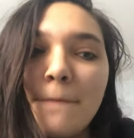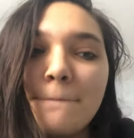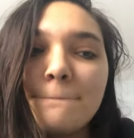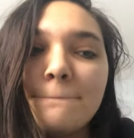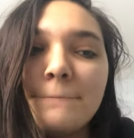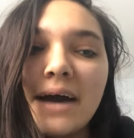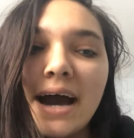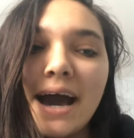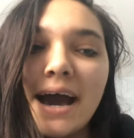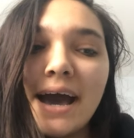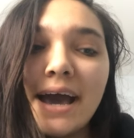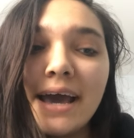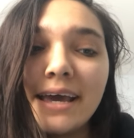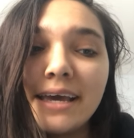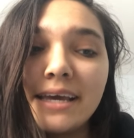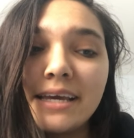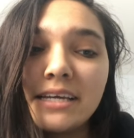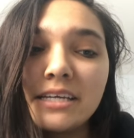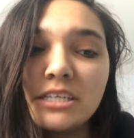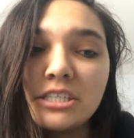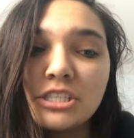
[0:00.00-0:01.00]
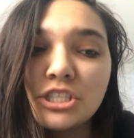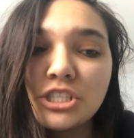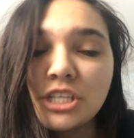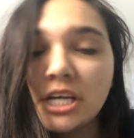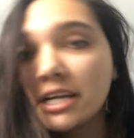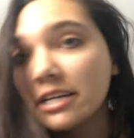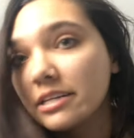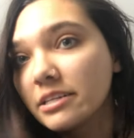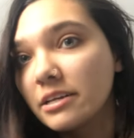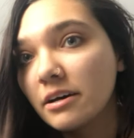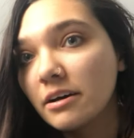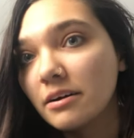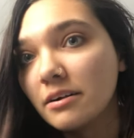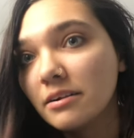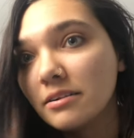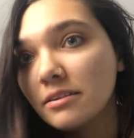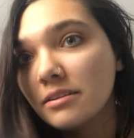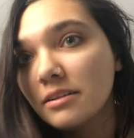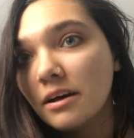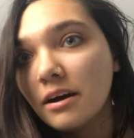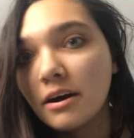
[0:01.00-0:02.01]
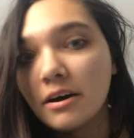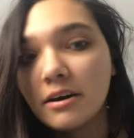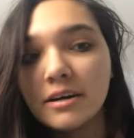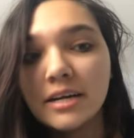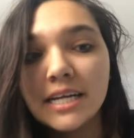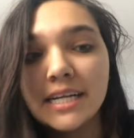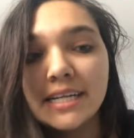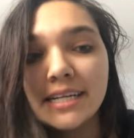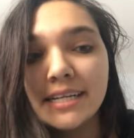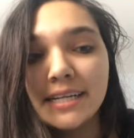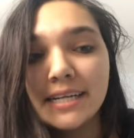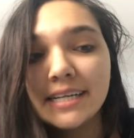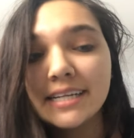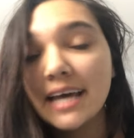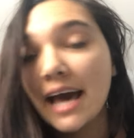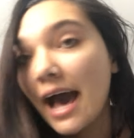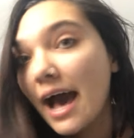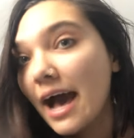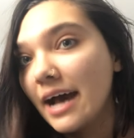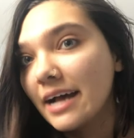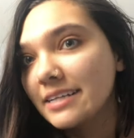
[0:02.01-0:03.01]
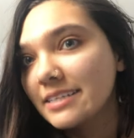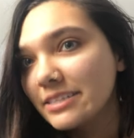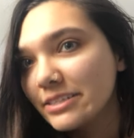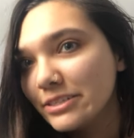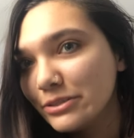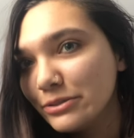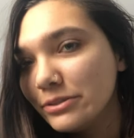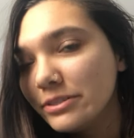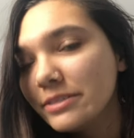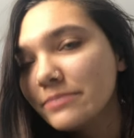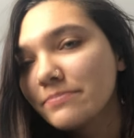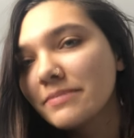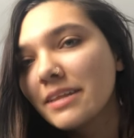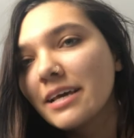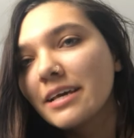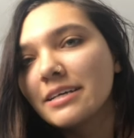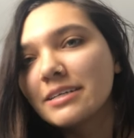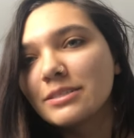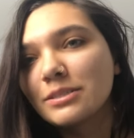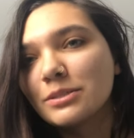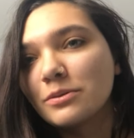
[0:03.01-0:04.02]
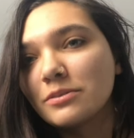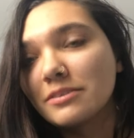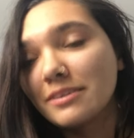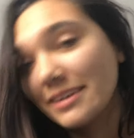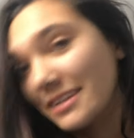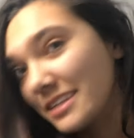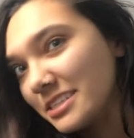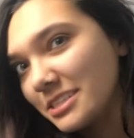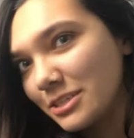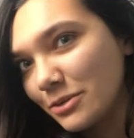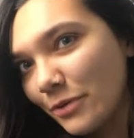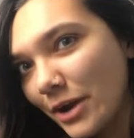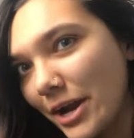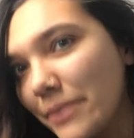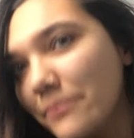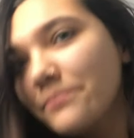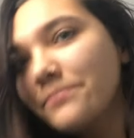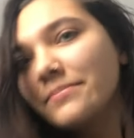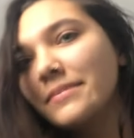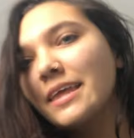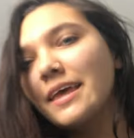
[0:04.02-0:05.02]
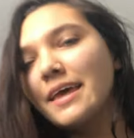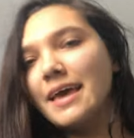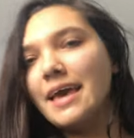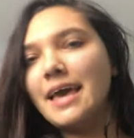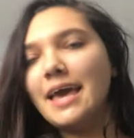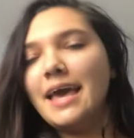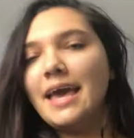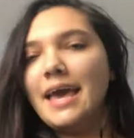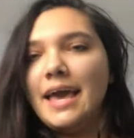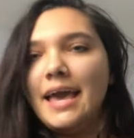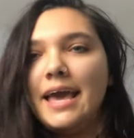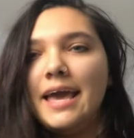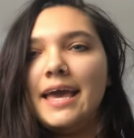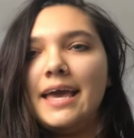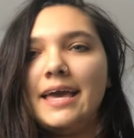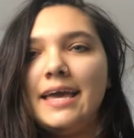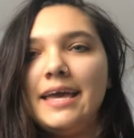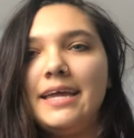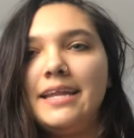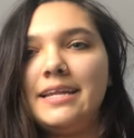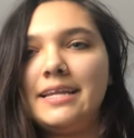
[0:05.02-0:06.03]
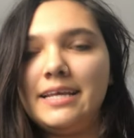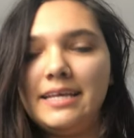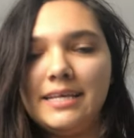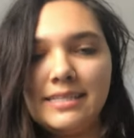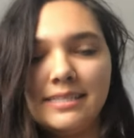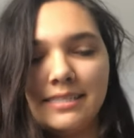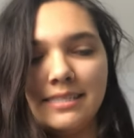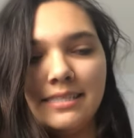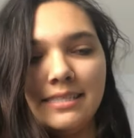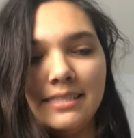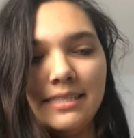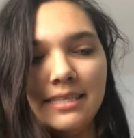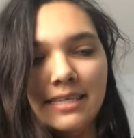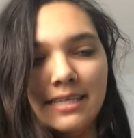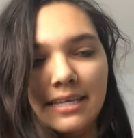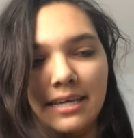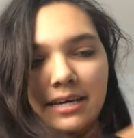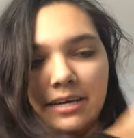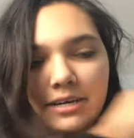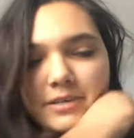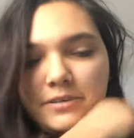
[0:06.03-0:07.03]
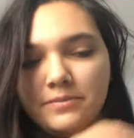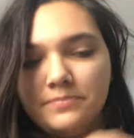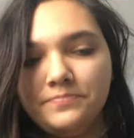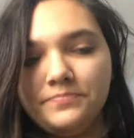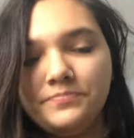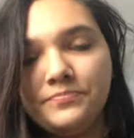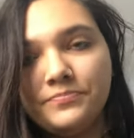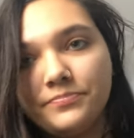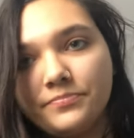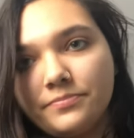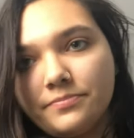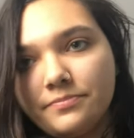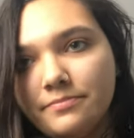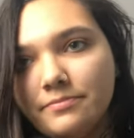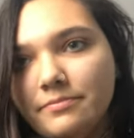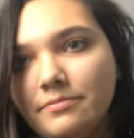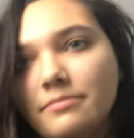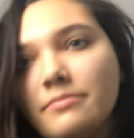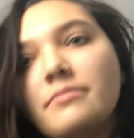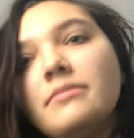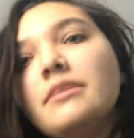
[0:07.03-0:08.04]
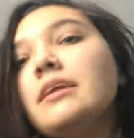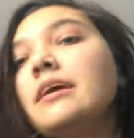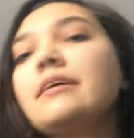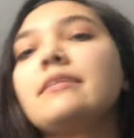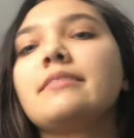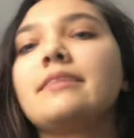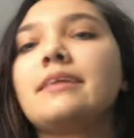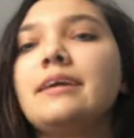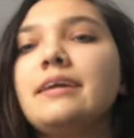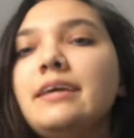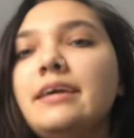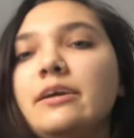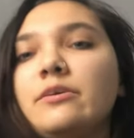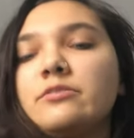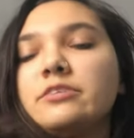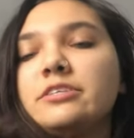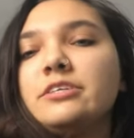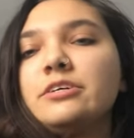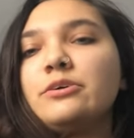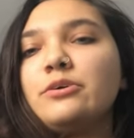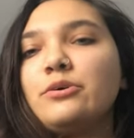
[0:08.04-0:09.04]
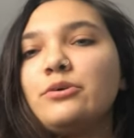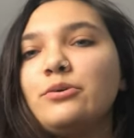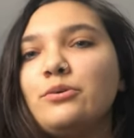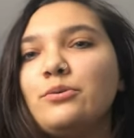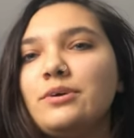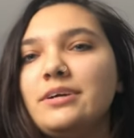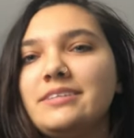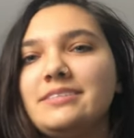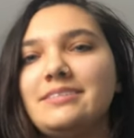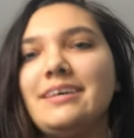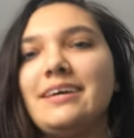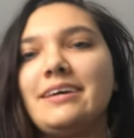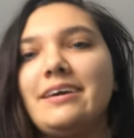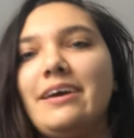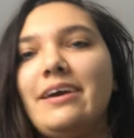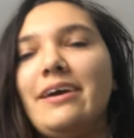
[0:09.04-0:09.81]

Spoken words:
by Chantal on Knit Attitude, so on Instagram. And it's the thing here. So it's like